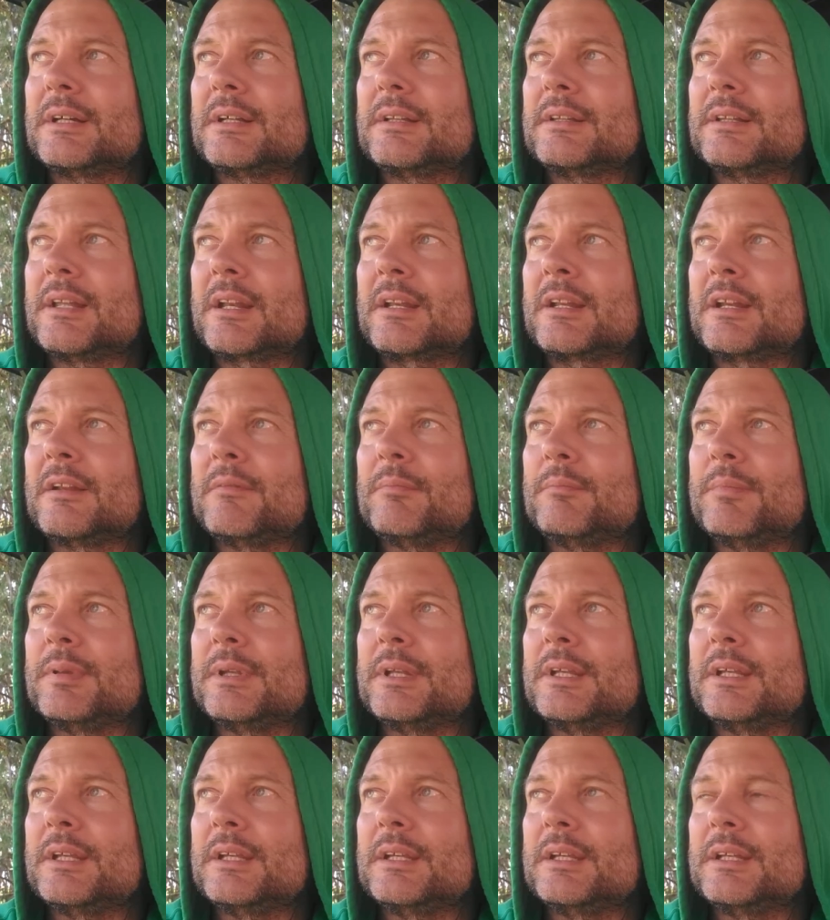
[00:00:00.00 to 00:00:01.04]
that can
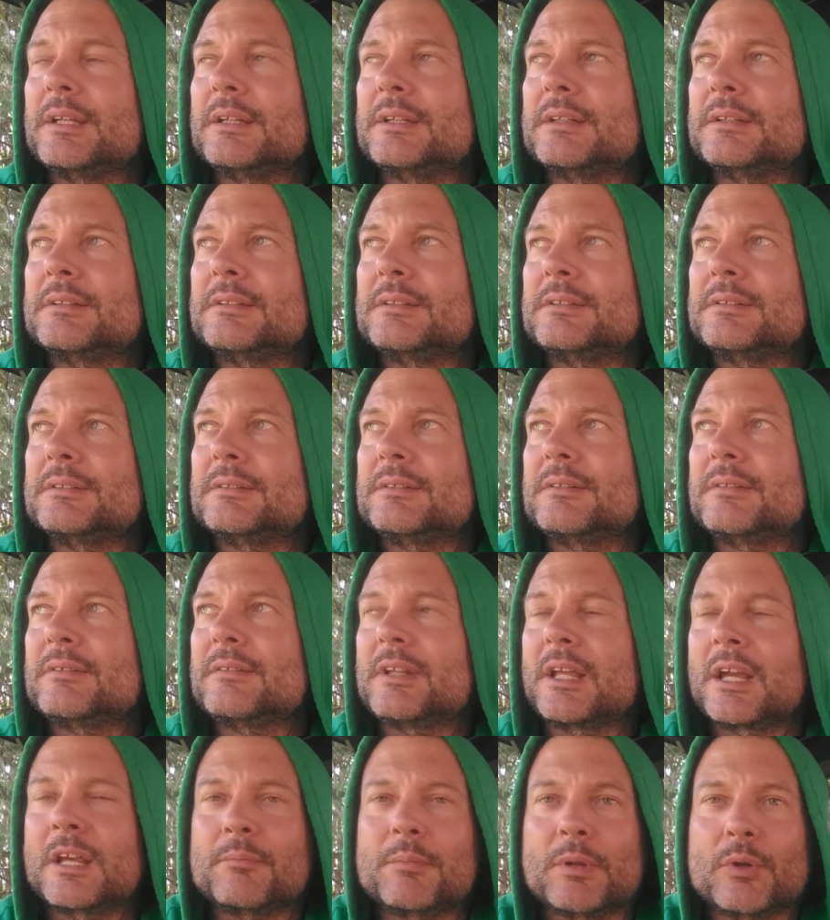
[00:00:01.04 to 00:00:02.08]
be
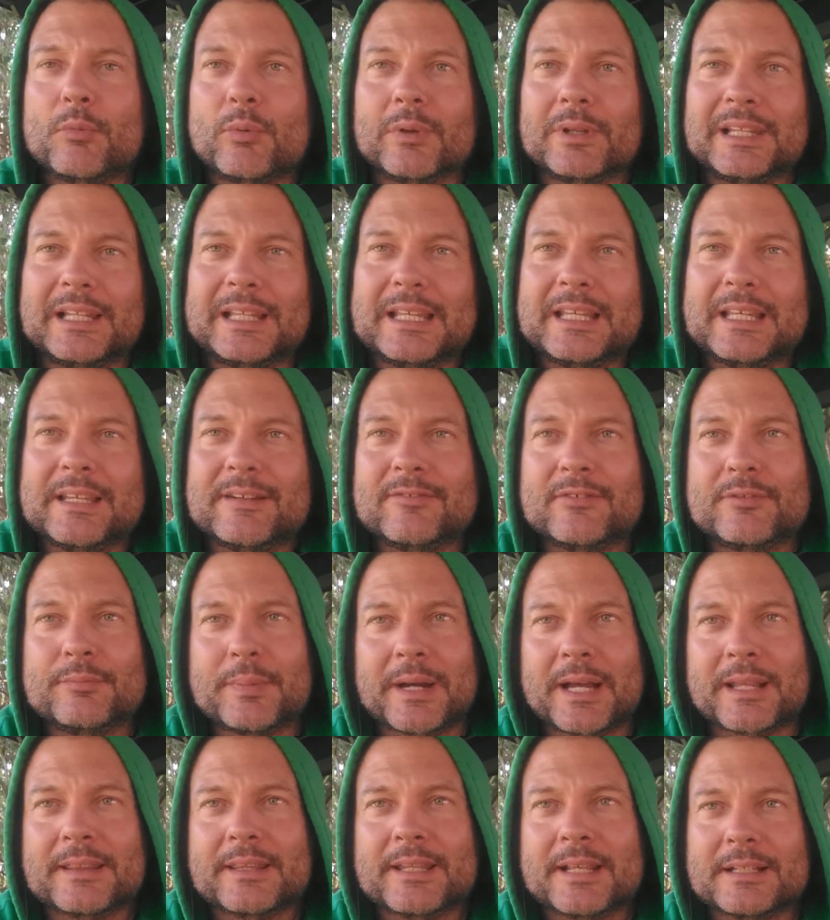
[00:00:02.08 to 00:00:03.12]
relieved
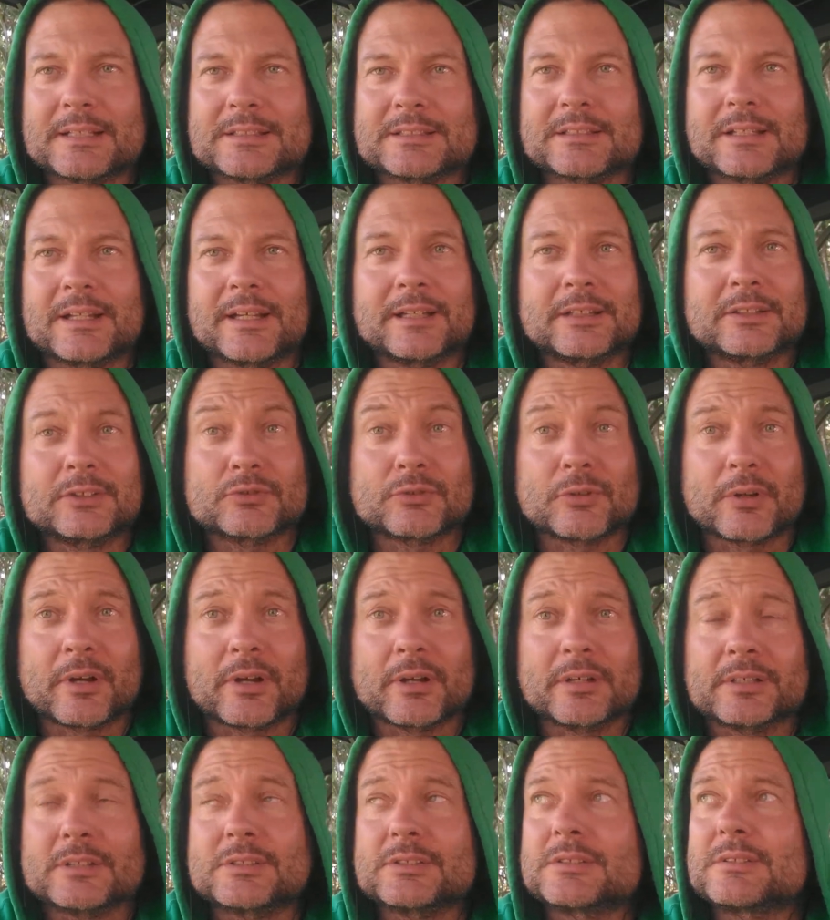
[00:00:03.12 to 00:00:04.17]
by things like
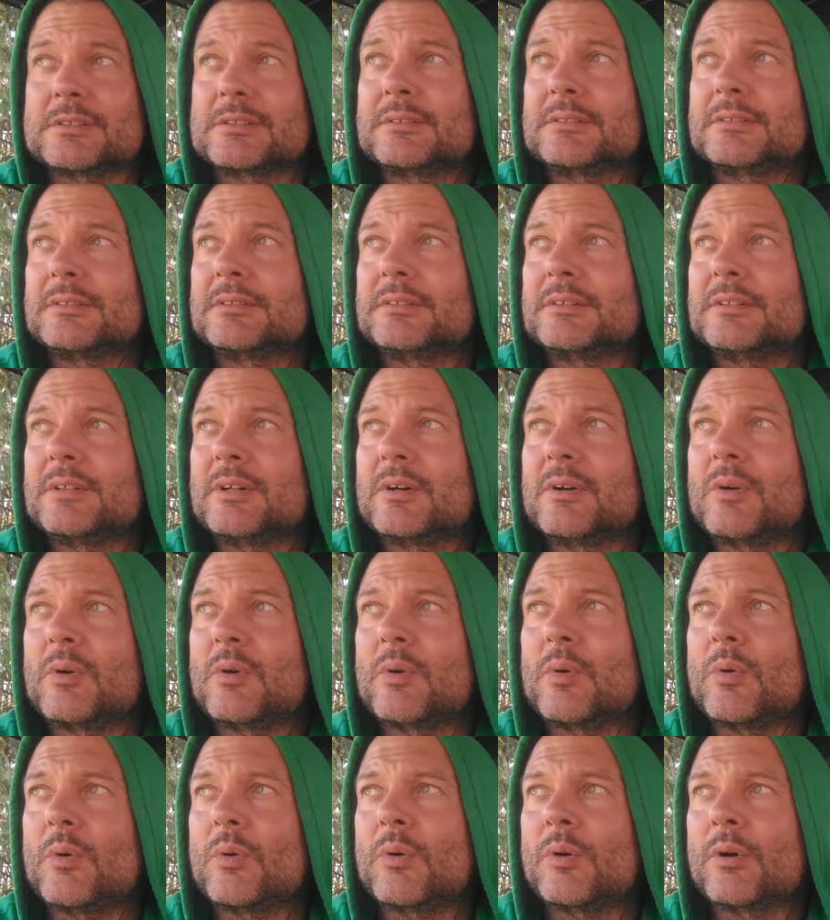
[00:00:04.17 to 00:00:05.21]
drugs
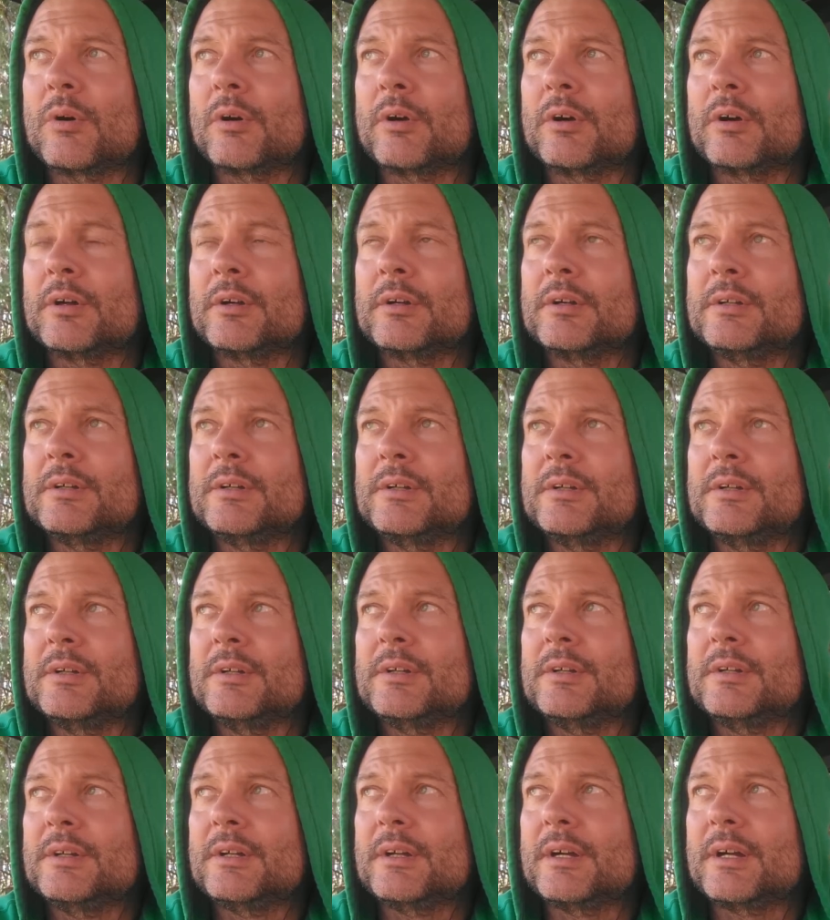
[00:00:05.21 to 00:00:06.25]
or
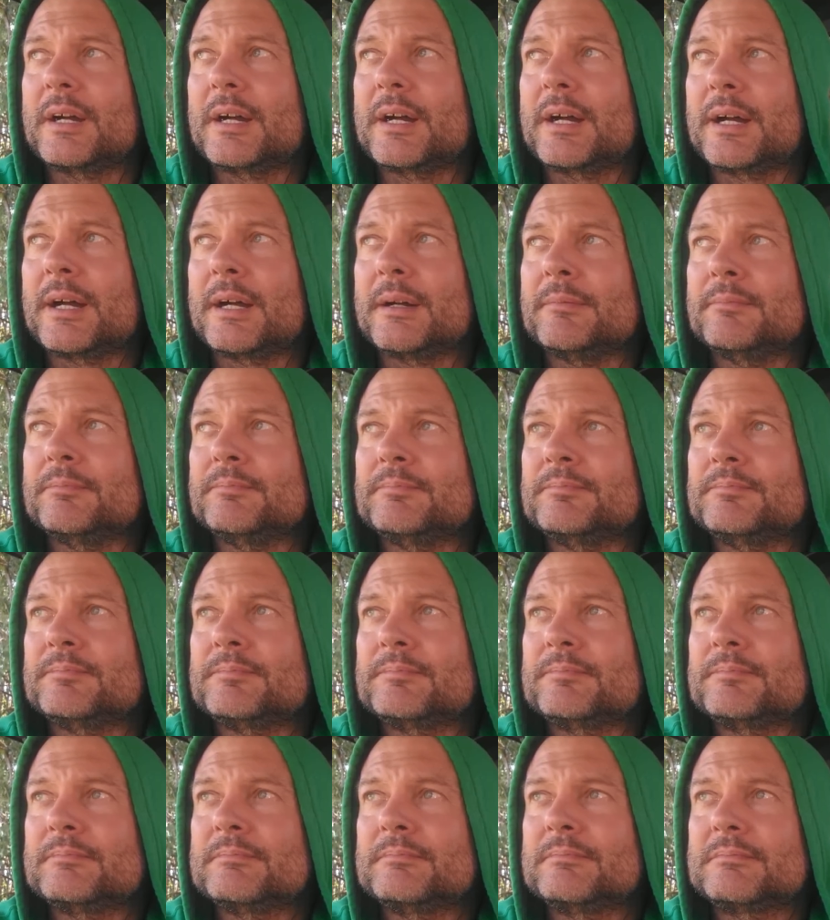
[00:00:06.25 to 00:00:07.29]
um,
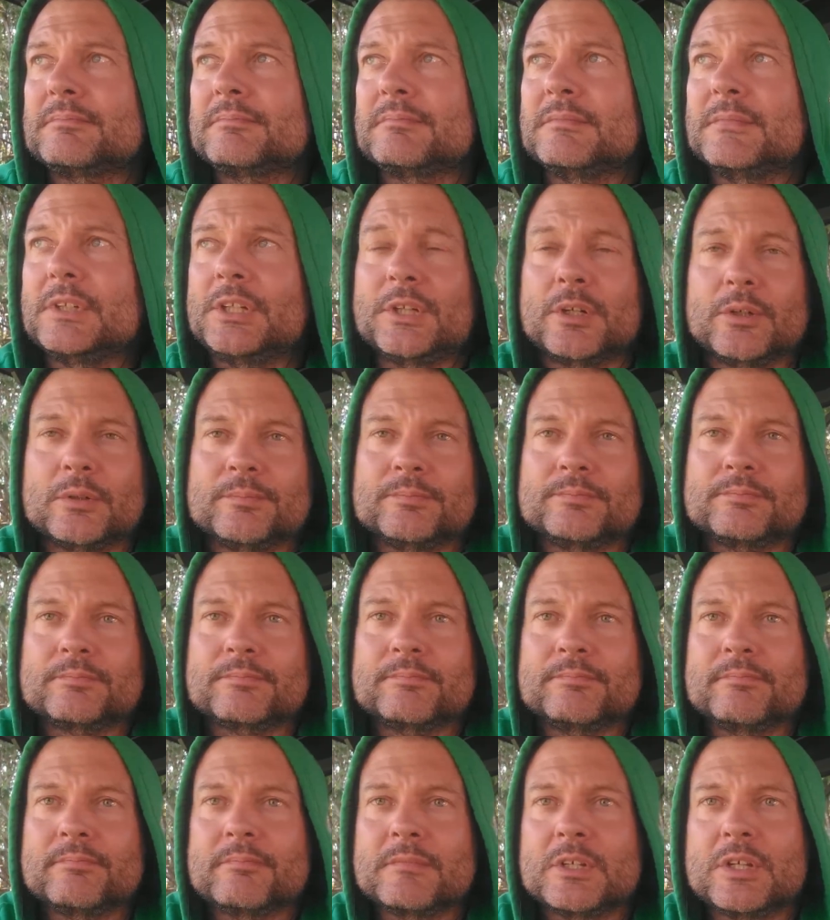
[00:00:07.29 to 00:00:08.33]
you know
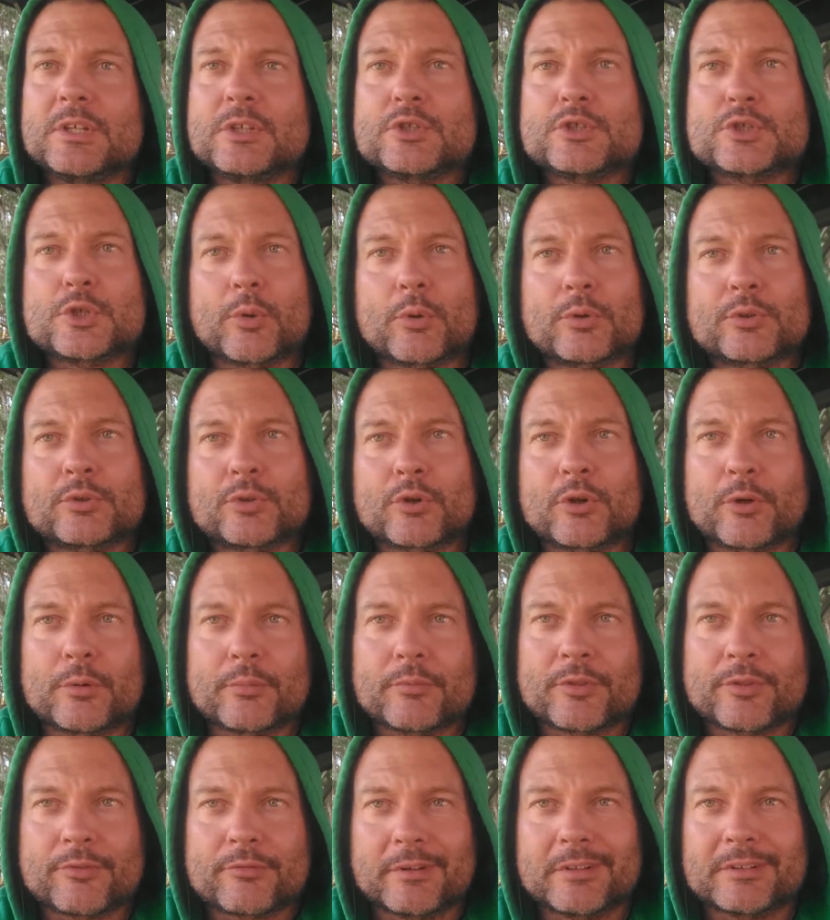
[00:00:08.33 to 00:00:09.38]
short-term
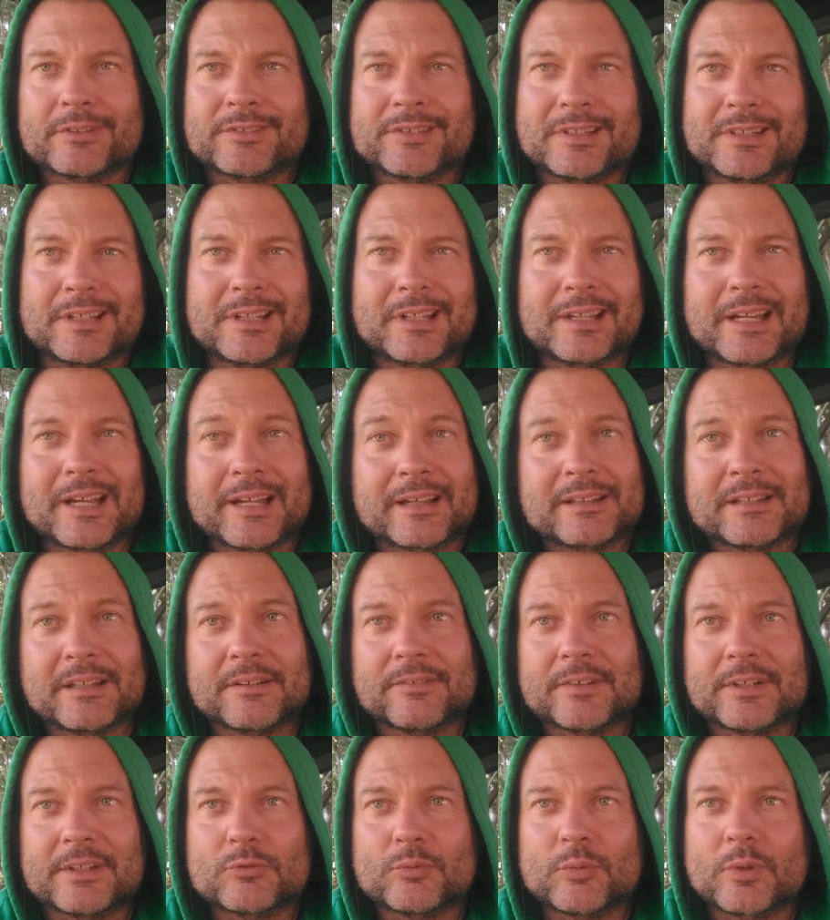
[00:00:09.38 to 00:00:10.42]
thrill-seeking
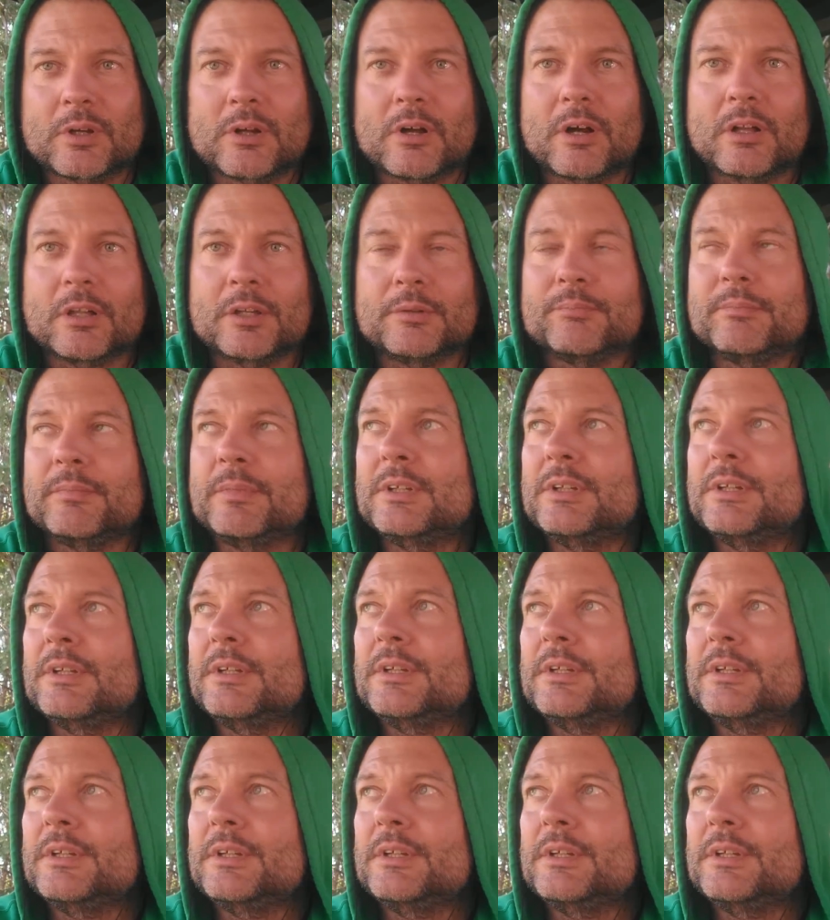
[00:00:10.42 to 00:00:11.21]
activities, we'll call them.